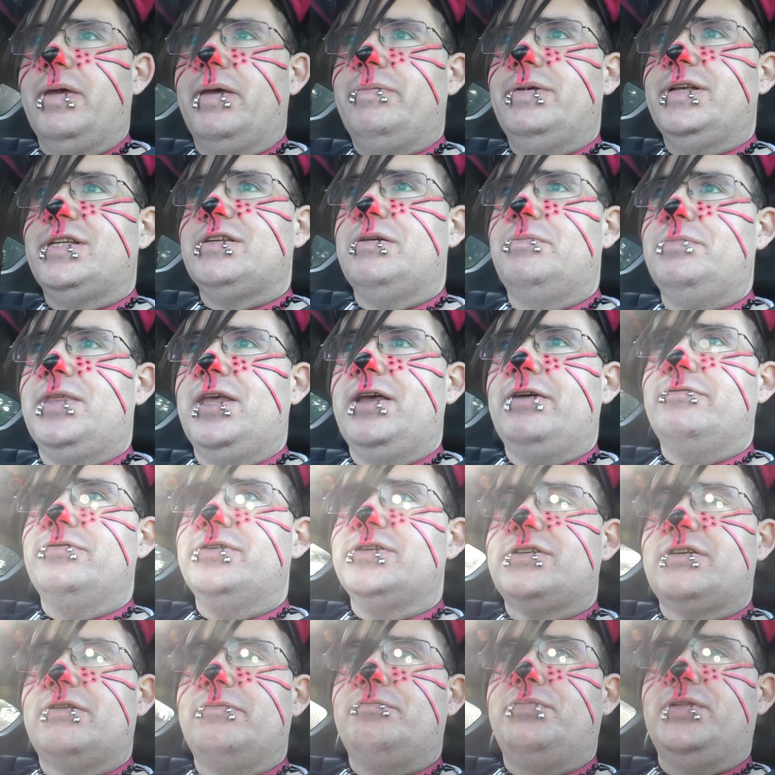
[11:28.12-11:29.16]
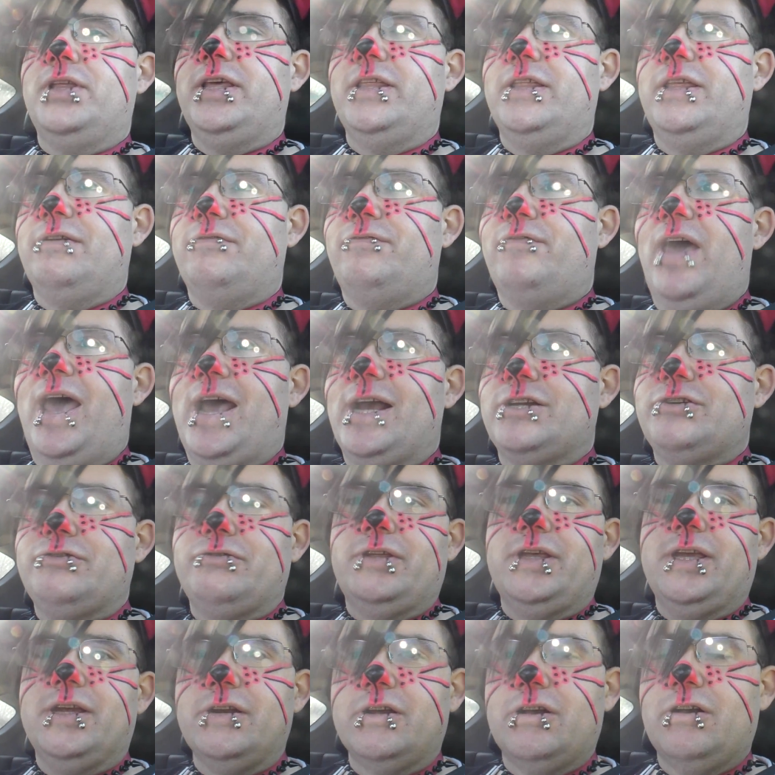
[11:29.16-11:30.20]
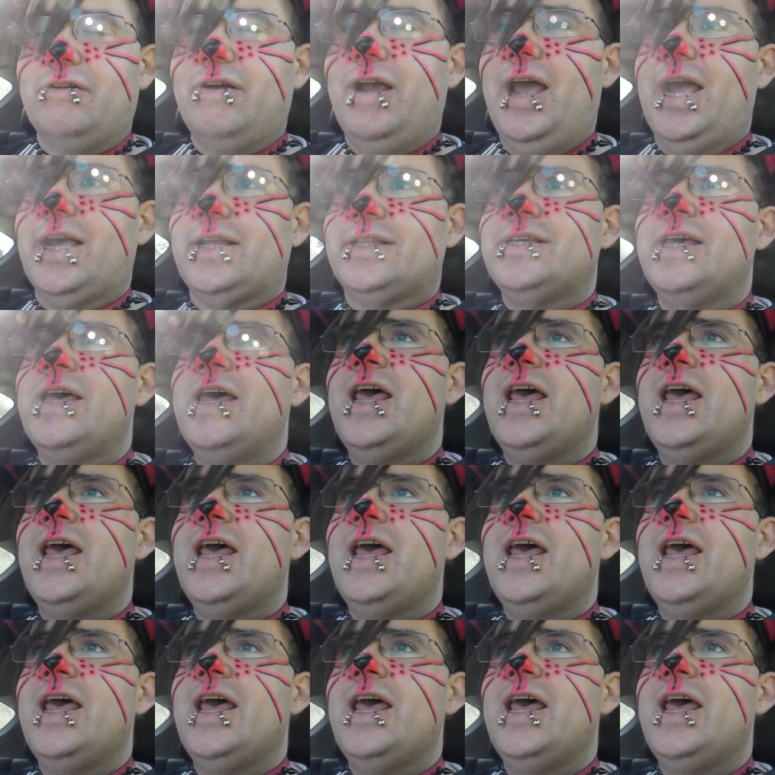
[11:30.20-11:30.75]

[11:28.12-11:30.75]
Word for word: Maybe something was completely factually incorrect,